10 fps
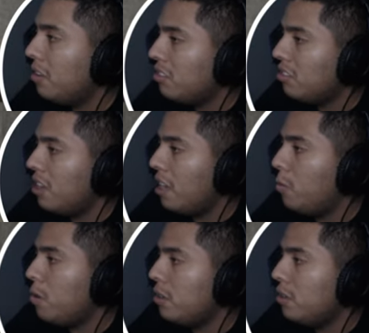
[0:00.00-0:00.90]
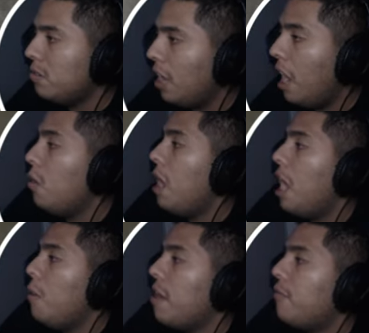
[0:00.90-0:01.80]
This is night one, dude. I don't know
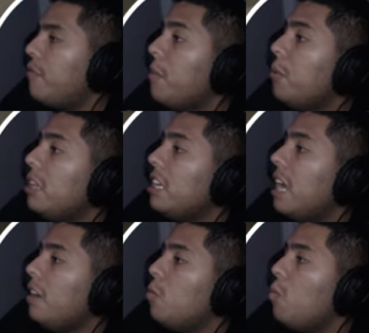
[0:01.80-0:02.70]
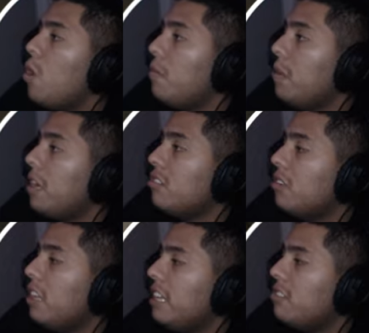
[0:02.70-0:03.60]
how my fumbling night one because
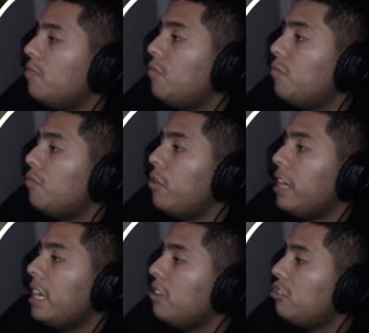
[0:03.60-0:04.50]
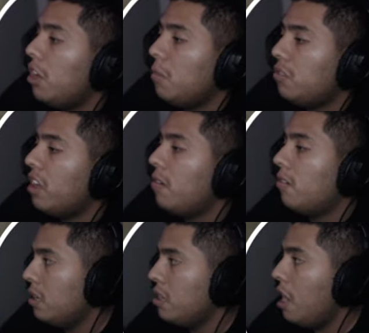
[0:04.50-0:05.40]
of these freaking jump
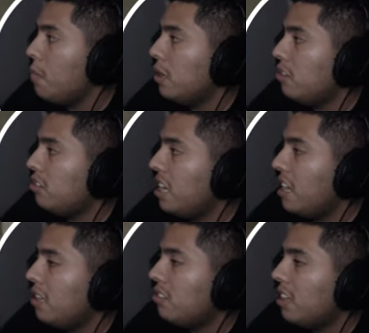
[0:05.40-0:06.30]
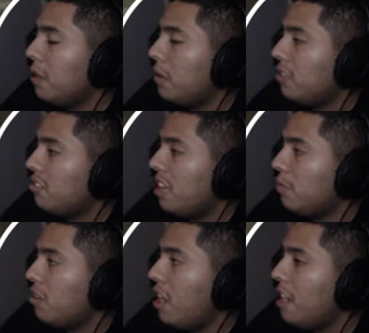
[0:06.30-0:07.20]
scares. Now I'm understanding this game at the
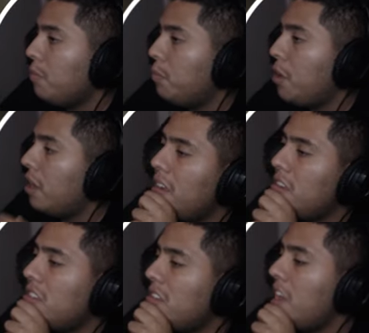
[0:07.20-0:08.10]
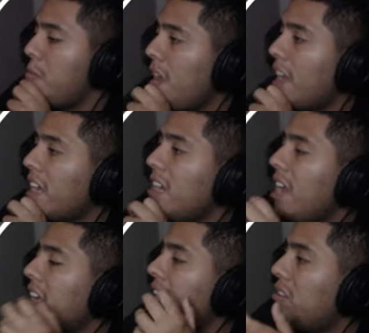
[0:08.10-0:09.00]
same time, but it's a demo. I
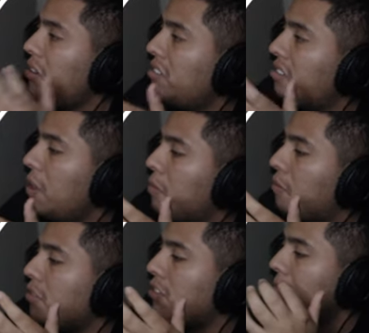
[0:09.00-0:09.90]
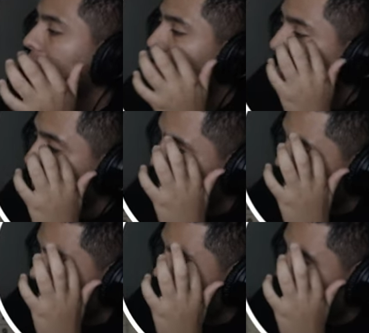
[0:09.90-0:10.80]
cannot get through this demo for some reason.
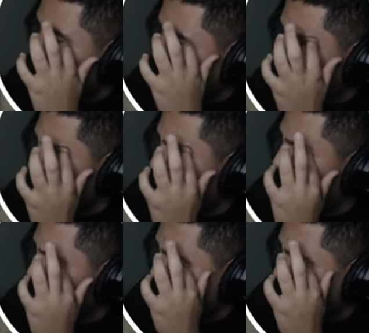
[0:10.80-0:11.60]
I don't know.